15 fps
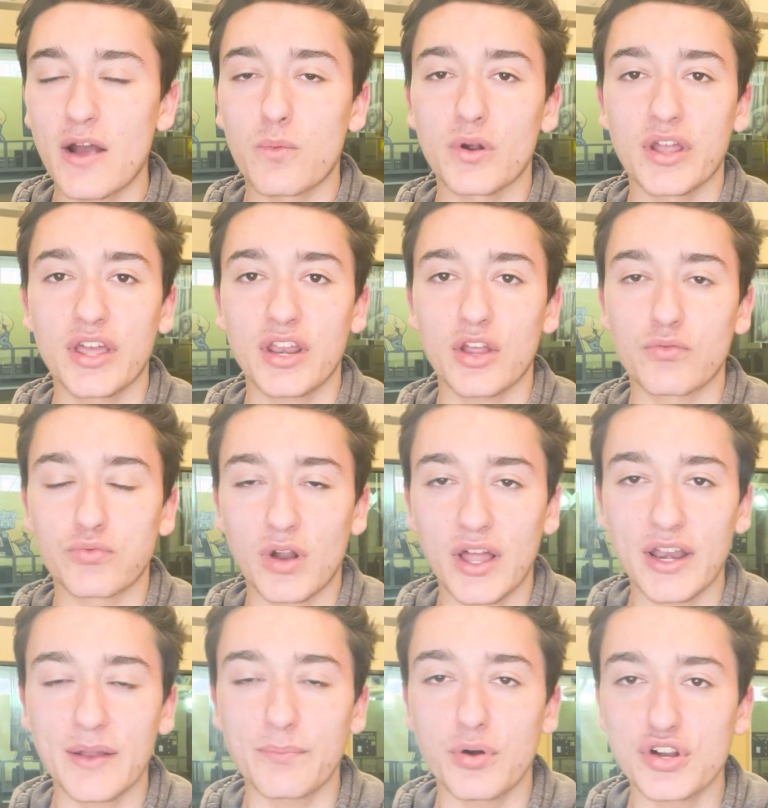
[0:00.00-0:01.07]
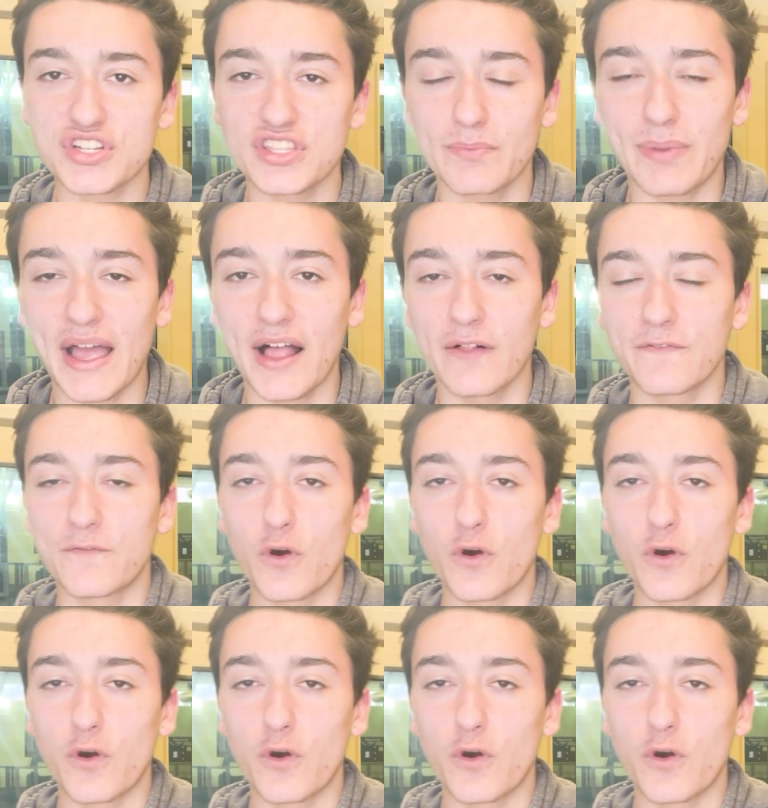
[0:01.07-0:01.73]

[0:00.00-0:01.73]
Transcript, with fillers: we're going to run and push the pile